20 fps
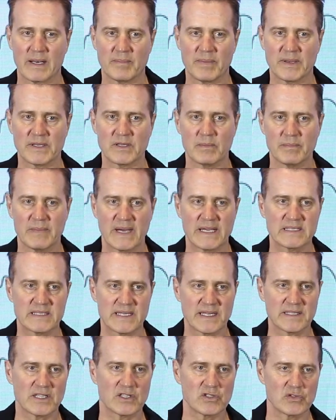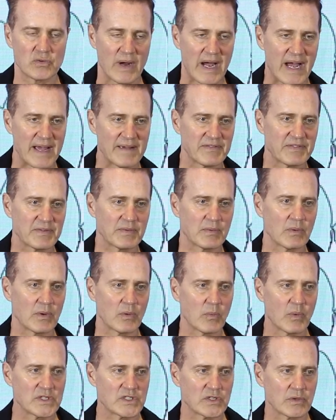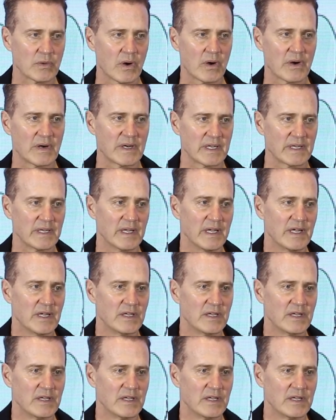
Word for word: but you might take the drive through or what you already